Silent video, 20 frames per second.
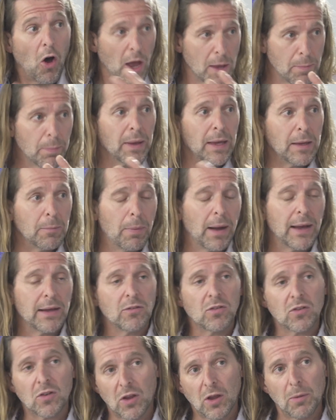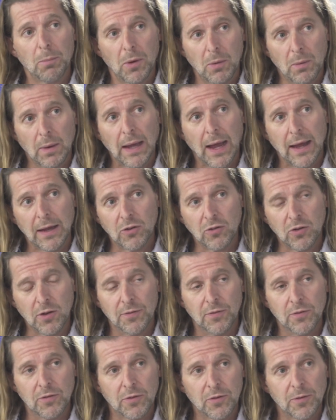IP-based
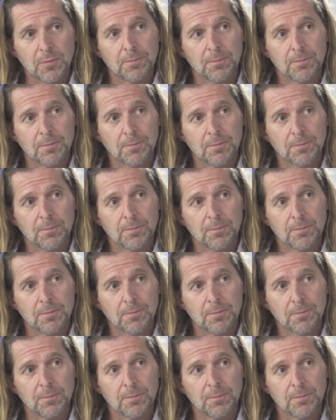communications.